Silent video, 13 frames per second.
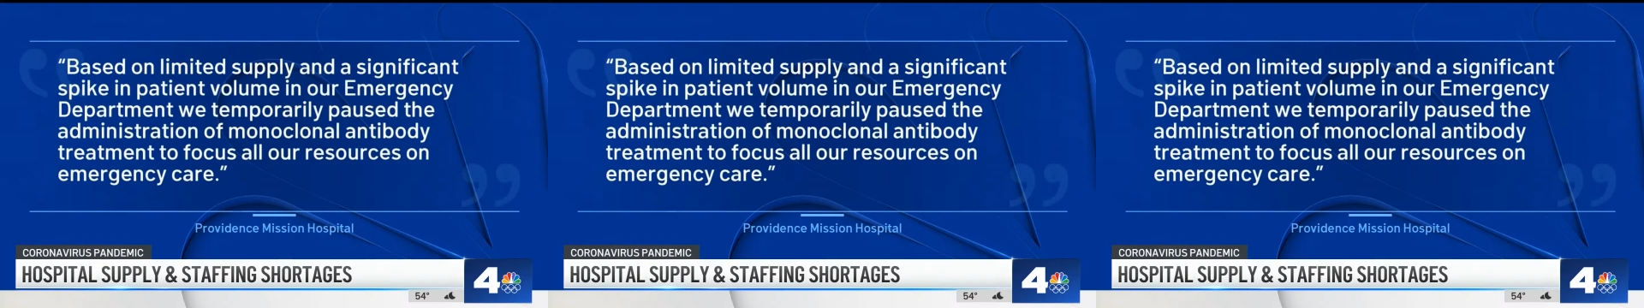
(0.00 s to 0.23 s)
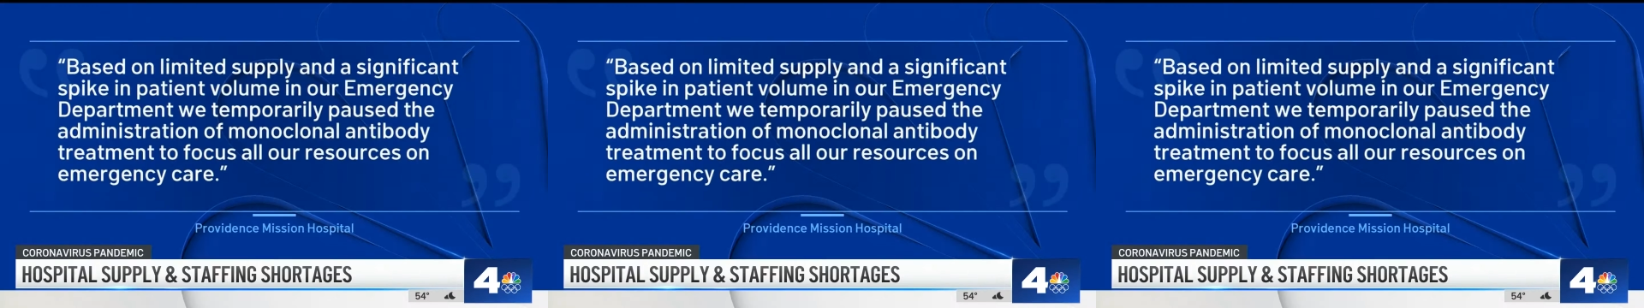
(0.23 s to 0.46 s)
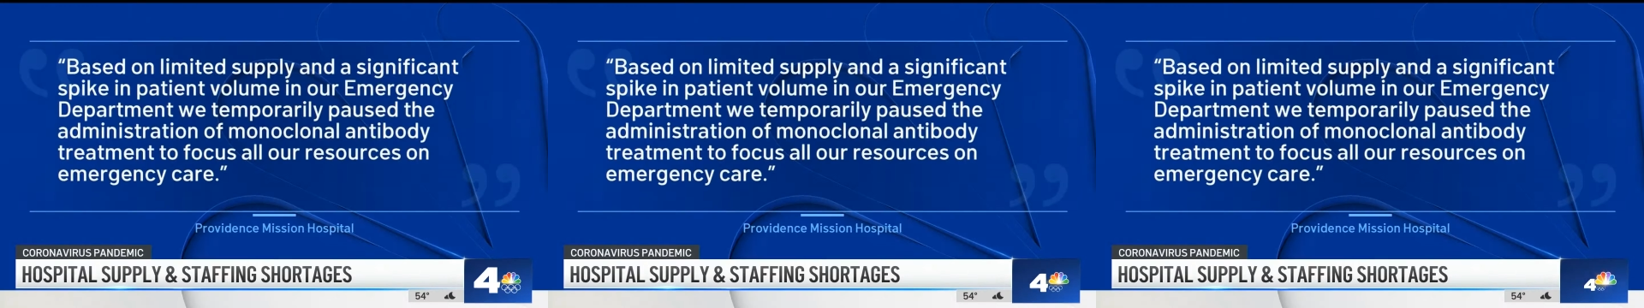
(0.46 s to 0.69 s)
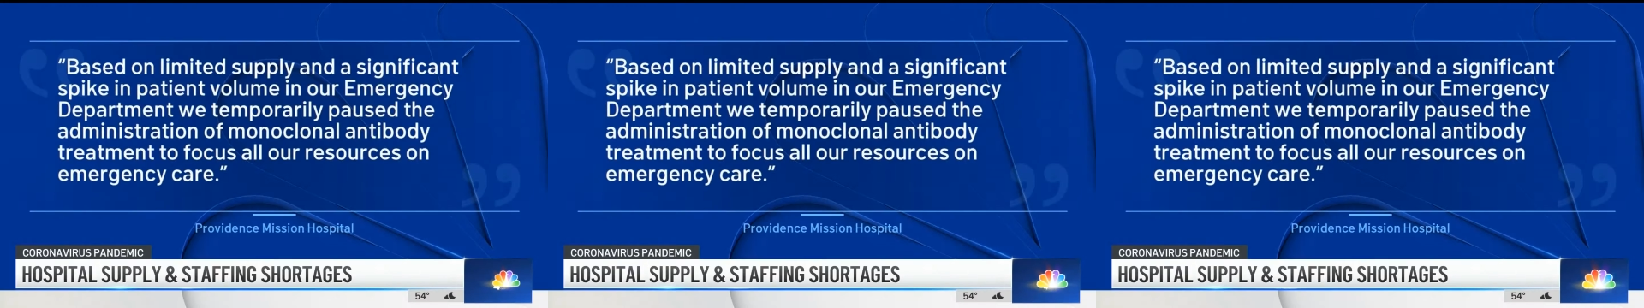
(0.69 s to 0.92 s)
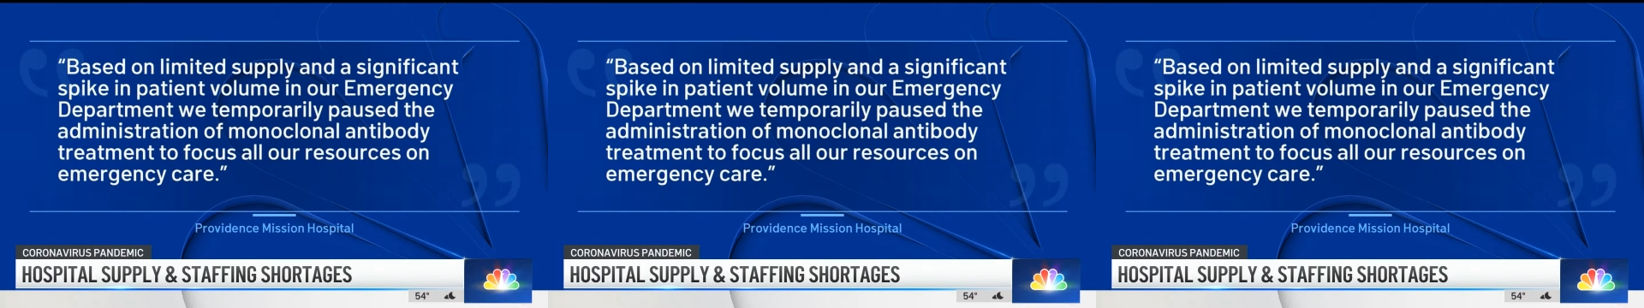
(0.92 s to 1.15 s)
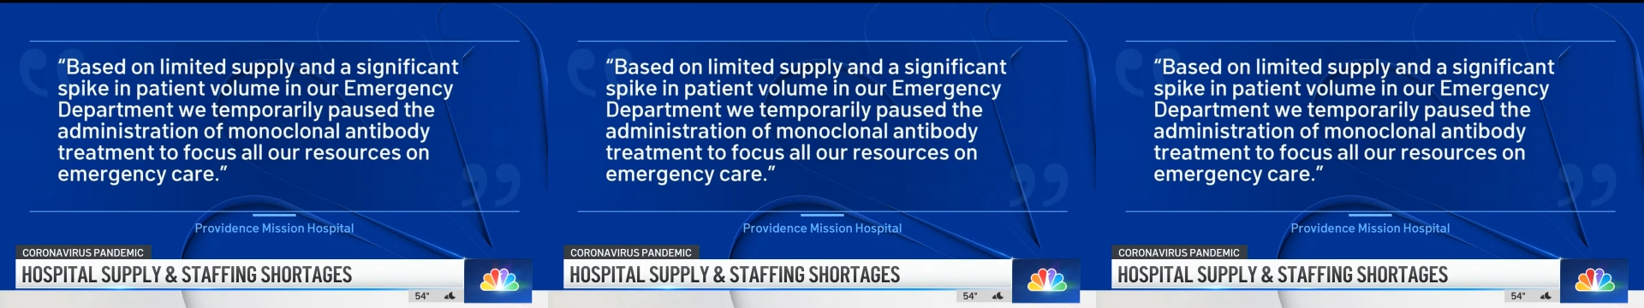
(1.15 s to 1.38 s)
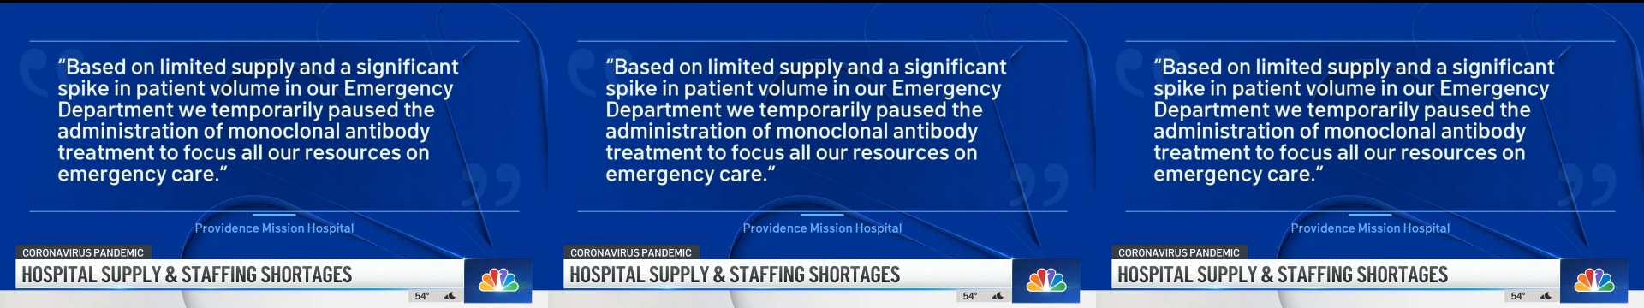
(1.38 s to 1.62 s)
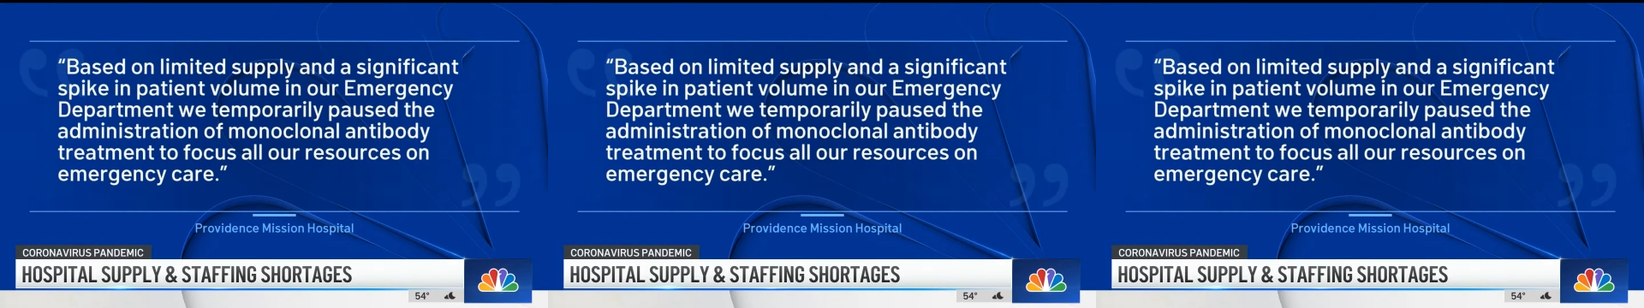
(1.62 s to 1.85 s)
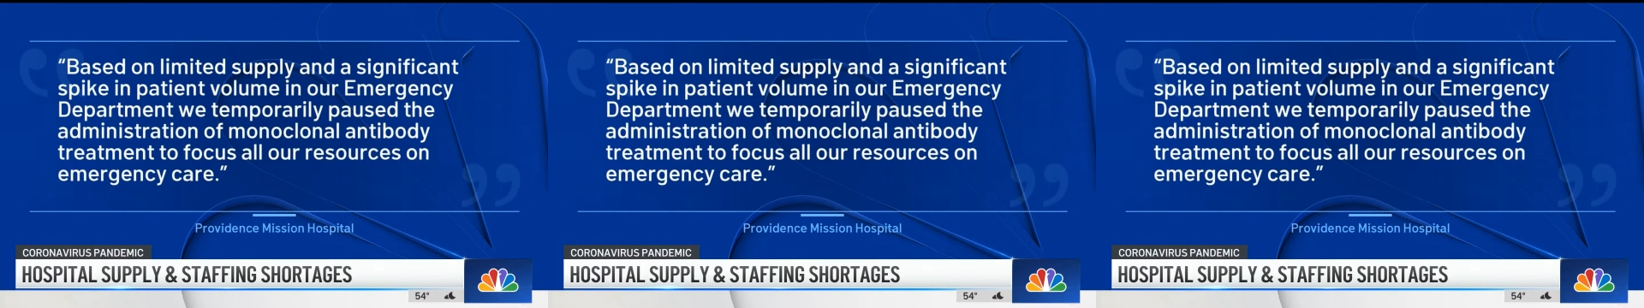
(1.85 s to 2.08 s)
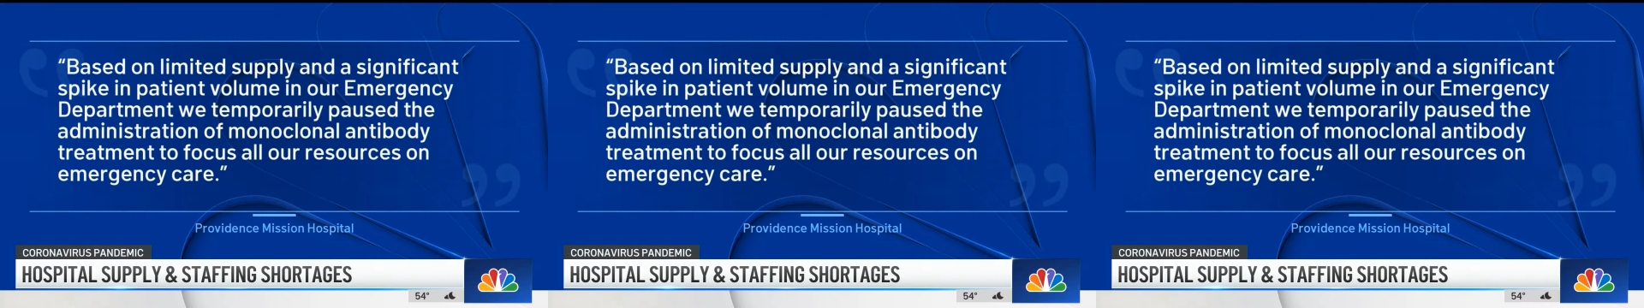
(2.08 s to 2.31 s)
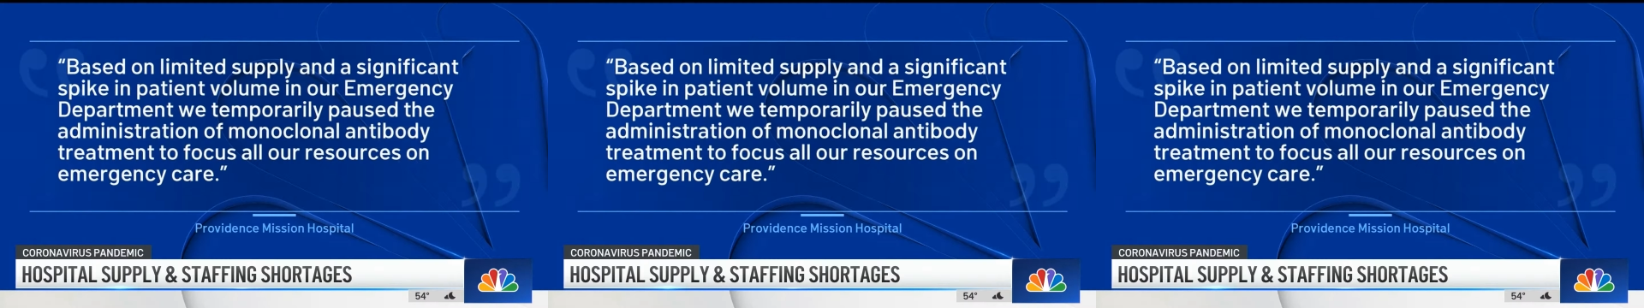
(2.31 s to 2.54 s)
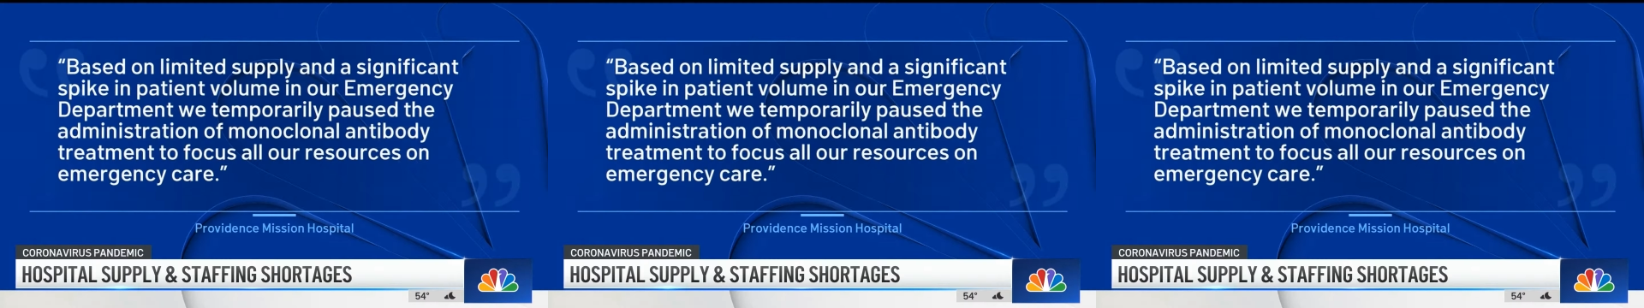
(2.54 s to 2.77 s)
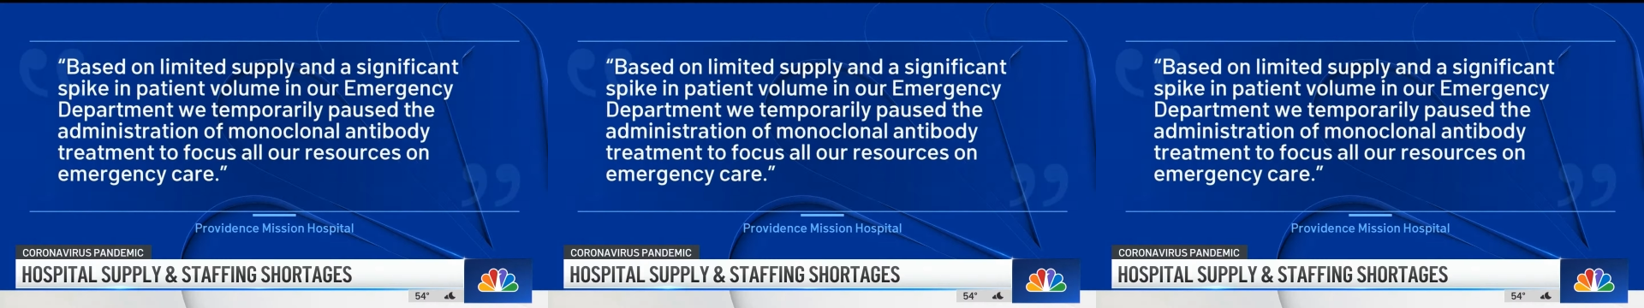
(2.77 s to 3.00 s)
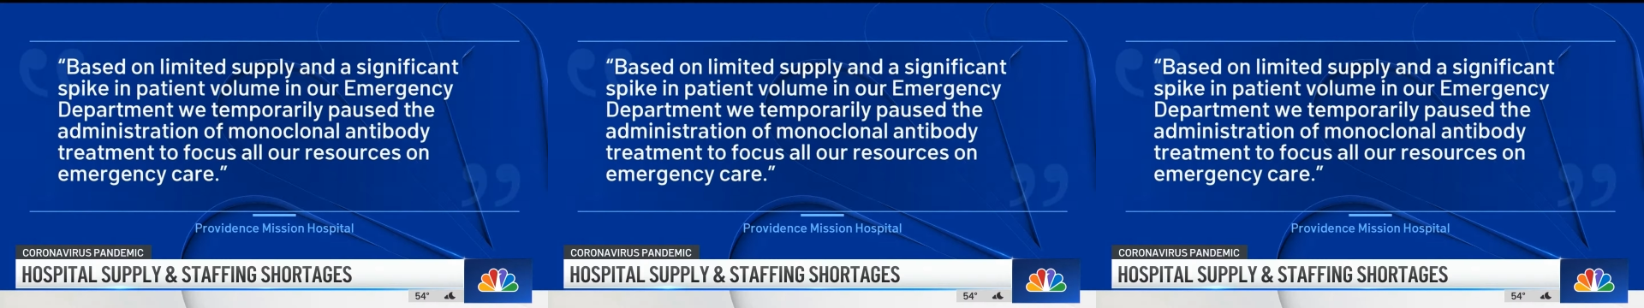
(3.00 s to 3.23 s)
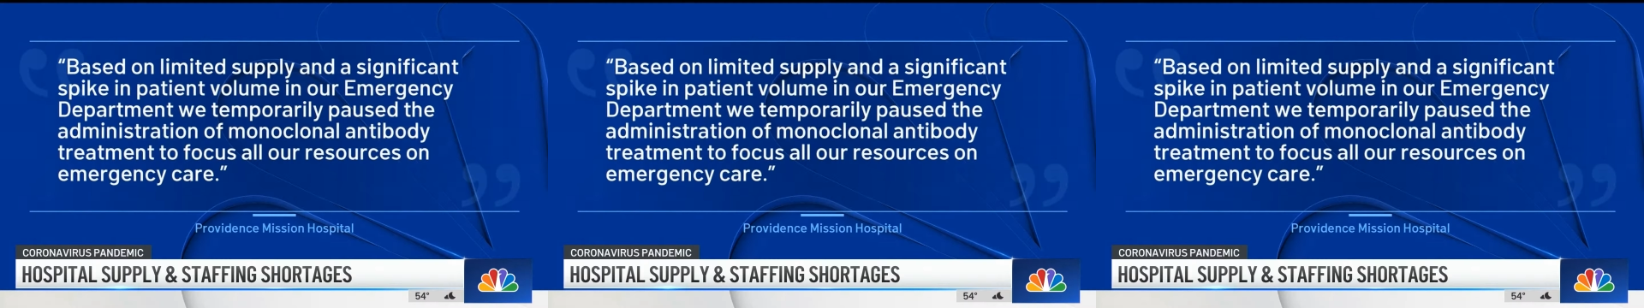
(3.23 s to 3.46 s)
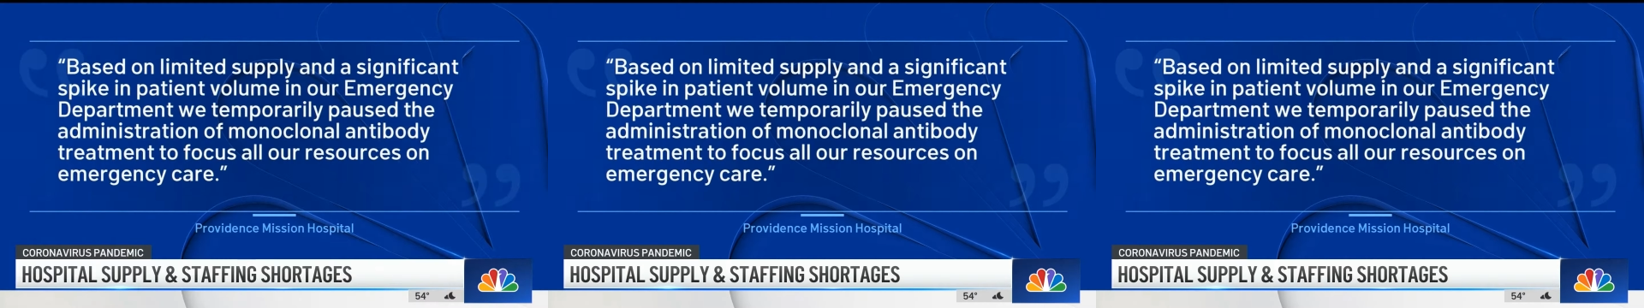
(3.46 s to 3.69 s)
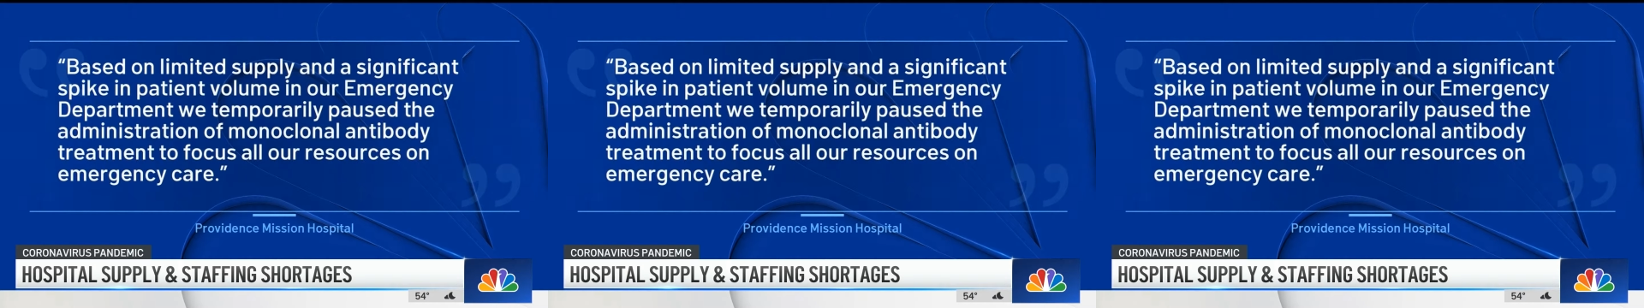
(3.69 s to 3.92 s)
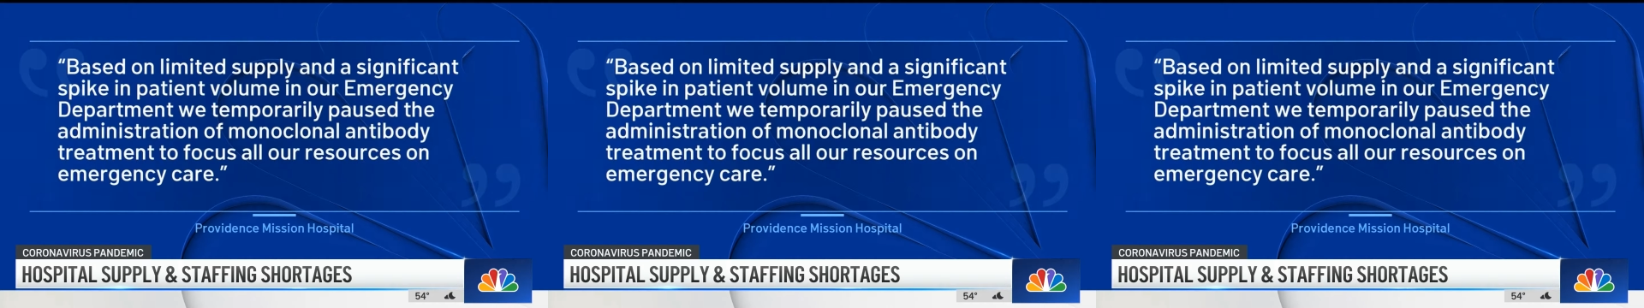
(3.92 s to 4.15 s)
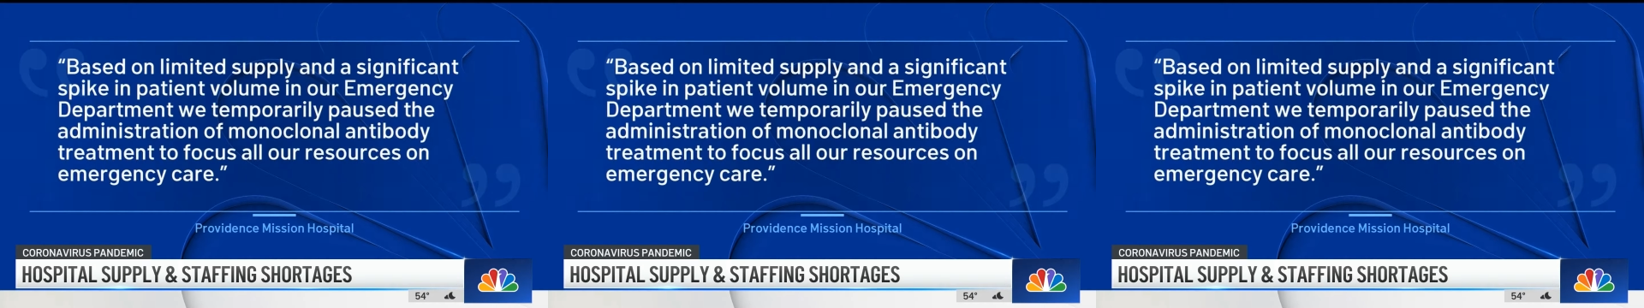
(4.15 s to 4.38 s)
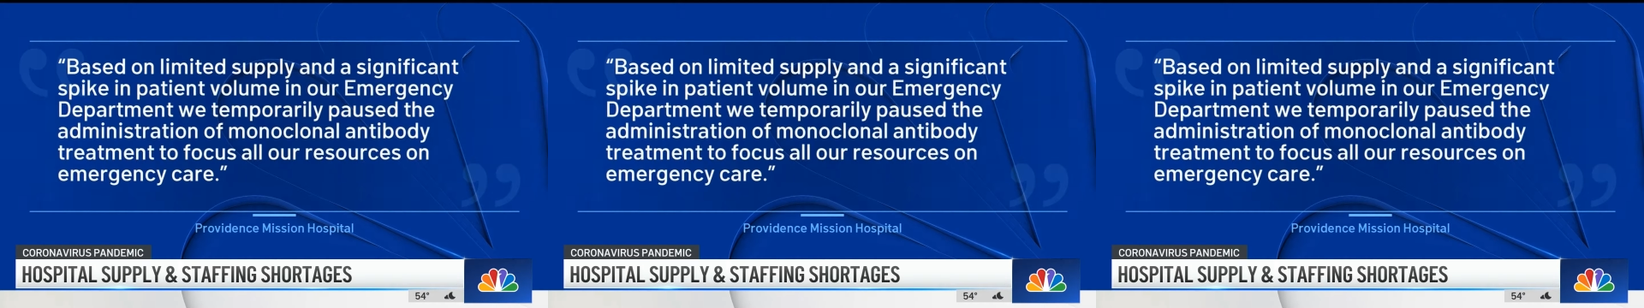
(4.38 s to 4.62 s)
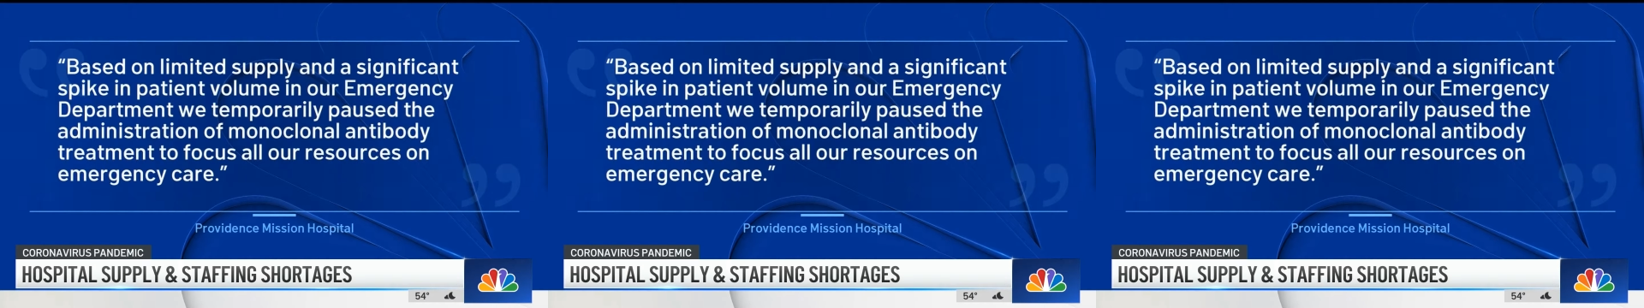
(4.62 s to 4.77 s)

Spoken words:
[unreadable: no face in view]